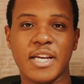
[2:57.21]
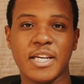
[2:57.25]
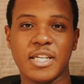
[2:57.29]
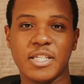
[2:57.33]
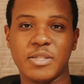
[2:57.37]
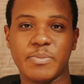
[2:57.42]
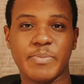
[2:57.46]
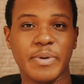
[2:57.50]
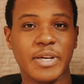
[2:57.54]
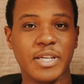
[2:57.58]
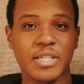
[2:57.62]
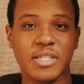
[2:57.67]

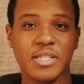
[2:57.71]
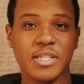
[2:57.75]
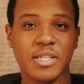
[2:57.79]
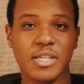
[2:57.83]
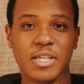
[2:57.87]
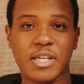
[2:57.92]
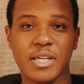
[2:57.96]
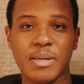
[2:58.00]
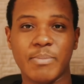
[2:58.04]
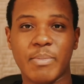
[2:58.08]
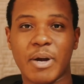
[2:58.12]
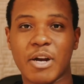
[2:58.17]
is
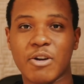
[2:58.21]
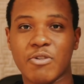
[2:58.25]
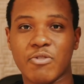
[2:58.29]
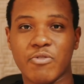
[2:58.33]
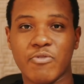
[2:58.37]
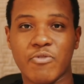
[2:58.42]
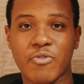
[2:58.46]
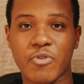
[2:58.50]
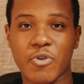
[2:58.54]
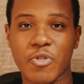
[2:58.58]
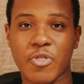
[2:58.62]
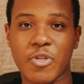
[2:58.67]
basically Micro
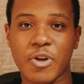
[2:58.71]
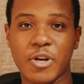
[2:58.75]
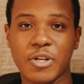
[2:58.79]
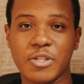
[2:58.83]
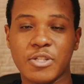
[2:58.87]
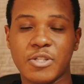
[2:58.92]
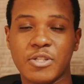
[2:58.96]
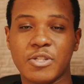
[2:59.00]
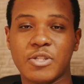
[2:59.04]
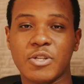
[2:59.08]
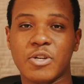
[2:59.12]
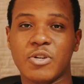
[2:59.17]
four
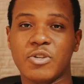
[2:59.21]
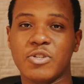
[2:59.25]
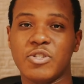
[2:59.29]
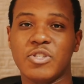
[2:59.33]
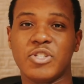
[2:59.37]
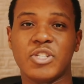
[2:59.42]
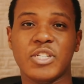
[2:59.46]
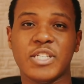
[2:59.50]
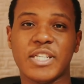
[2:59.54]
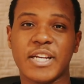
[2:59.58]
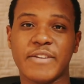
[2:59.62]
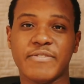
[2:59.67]
thirds, so you
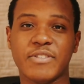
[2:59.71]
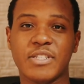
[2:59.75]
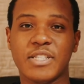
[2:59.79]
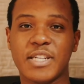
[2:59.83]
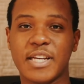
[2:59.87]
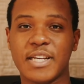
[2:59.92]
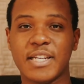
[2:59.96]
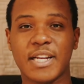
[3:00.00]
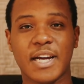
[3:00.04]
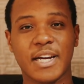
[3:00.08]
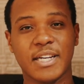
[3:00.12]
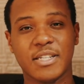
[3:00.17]
just have to
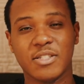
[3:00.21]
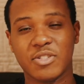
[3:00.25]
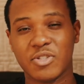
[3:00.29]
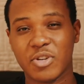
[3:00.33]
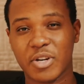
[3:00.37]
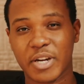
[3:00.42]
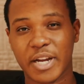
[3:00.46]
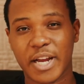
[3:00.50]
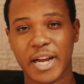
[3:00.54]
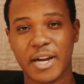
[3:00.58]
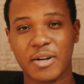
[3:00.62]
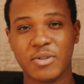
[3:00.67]
take that into
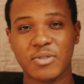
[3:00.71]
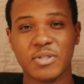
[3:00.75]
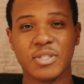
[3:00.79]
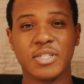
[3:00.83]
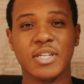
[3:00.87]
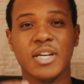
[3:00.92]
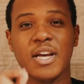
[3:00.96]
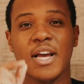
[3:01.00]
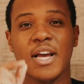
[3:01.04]
account.